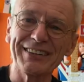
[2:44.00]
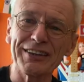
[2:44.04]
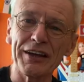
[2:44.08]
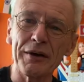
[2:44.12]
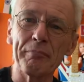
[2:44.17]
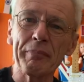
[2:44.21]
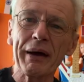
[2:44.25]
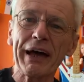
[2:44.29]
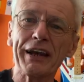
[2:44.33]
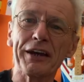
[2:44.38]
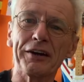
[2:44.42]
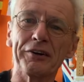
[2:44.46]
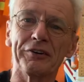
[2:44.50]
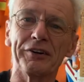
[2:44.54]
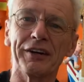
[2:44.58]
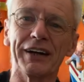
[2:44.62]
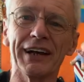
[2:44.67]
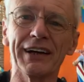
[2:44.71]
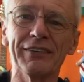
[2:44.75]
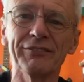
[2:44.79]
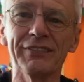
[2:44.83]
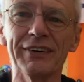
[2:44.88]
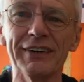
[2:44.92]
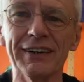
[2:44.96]
is it a
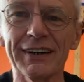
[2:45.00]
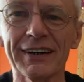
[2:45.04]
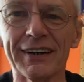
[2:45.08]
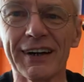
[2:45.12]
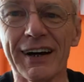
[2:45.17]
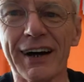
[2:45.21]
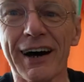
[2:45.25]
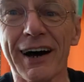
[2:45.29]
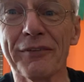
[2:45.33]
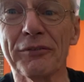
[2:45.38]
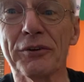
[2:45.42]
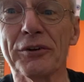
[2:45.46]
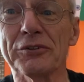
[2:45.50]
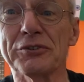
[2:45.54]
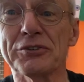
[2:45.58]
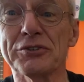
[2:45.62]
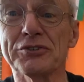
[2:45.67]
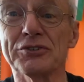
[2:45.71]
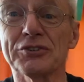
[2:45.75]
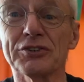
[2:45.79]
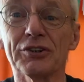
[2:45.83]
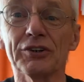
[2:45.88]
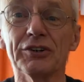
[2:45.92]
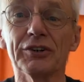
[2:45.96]
palagram i'm not
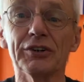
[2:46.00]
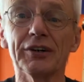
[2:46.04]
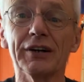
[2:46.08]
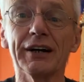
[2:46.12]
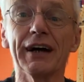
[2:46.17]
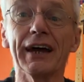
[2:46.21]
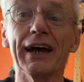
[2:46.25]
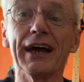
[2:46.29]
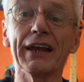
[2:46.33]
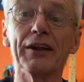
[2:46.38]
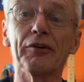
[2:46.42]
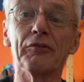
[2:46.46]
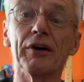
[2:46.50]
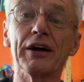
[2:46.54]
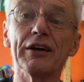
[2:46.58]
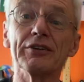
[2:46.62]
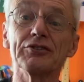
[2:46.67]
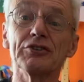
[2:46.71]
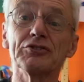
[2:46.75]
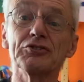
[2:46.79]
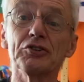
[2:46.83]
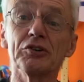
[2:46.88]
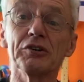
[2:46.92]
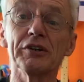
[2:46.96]
too sure anyway
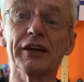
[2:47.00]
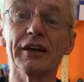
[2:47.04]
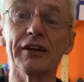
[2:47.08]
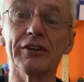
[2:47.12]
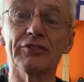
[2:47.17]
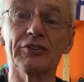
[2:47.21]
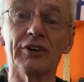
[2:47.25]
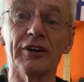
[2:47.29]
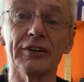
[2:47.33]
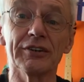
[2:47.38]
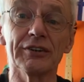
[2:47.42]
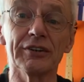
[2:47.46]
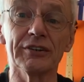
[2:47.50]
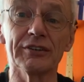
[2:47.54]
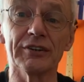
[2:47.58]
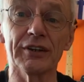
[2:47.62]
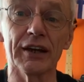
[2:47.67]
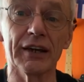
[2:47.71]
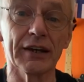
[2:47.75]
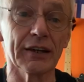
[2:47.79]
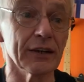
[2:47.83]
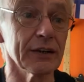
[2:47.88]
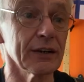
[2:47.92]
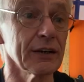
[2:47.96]
it's a jolly exciting
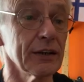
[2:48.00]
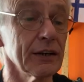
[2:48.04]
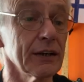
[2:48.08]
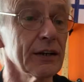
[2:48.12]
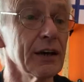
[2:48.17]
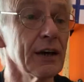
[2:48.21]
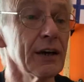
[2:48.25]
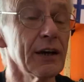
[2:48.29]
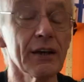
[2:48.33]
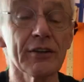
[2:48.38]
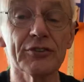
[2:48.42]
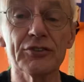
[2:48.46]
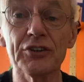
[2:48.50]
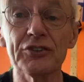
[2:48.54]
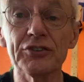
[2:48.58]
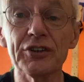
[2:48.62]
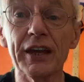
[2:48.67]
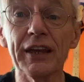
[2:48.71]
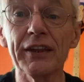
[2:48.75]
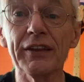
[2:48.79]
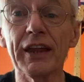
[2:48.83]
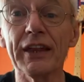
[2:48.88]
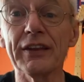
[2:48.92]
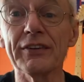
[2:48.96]
day so
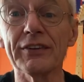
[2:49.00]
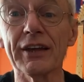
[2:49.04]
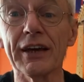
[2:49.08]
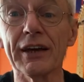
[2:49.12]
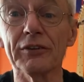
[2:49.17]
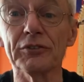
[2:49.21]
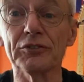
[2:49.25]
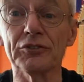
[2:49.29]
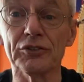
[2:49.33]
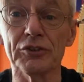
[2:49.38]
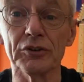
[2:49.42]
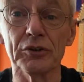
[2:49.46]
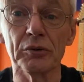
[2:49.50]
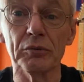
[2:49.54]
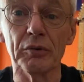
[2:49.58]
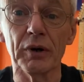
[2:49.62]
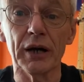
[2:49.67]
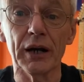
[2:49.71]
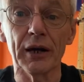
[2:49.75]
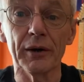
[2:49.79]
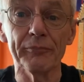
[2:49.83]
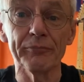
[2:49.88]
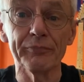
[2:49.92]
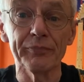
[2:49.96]
take that down to
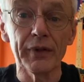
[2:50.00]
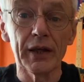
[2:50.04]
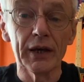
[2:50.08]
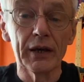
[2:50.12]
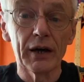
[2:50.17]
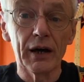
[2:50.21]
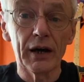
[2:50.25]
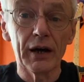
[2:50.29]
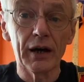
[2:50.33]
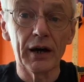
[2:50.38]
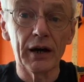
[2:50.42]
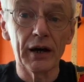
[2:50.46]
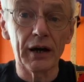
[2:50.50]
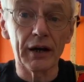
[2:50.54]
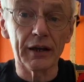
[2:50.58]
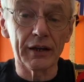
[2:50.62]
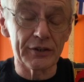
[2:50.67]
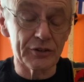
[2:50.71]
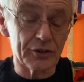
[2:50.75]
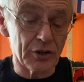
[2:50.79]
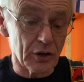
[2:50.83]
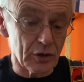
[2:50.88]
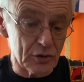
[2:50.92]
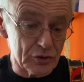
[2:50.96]
um, uh, a
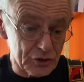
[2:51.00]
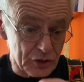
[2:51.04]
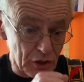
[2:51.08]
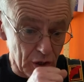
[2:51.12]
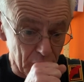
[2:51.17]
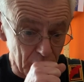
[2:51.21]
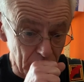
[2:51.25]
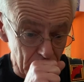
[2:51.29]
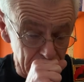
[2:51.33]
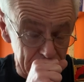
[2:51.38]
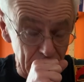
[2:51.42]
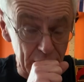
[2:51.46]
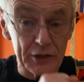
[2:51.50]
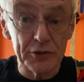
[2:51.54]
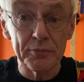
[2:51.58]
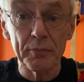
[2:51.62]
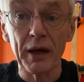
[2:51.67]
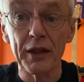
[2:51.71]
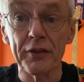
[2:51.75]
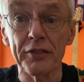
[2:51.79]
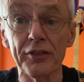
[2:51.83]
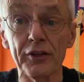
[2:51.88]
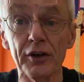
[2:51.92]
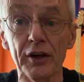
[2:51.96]
guitar shop. It's
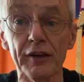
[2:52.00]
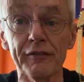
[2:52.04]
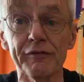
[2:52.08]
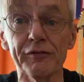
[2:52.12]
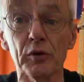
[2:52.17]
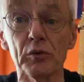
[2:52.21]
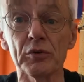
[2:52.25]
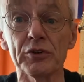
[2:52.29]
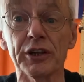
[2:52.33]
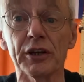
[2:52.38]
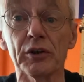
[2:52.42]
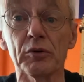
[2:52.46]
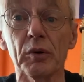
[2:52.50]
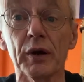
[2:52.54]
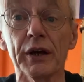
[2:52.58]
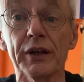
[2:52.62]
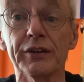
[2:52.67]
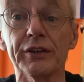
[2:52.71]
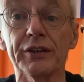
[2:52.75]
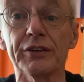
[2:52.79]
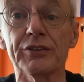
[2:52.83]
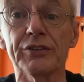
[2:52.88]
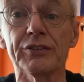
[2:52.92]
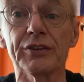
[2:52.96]
about 30, 40
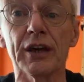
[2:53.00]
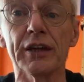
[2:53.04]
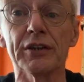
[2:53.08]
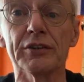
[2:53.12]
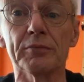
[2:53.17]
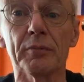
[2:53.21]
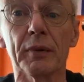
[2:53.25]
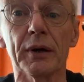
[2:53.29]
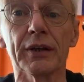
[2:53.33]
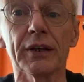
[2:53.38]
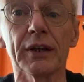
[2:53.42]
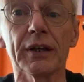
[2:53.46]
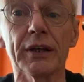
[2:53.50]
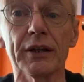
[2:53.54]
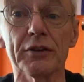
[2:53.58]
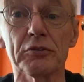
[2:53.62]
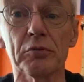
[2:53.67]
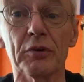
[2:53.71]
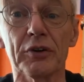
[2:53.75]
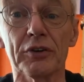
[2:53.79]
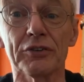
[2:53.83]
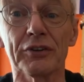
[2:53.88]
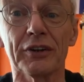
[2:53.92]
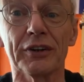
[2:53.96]
quid in today's money. That's
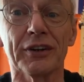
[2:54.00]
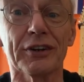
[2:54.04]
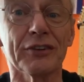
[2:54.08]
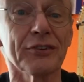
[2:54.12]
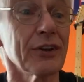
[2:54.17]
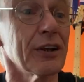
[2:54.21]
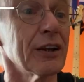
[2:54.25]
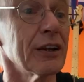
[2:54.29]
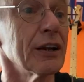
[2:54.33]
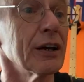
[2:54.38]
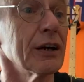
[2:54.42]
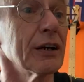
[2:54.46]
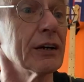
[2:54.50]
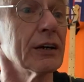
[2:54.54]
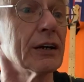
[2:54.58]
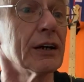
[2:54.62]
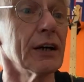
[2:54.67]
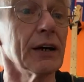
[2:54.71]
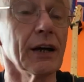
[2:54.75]
what I was going to tell you.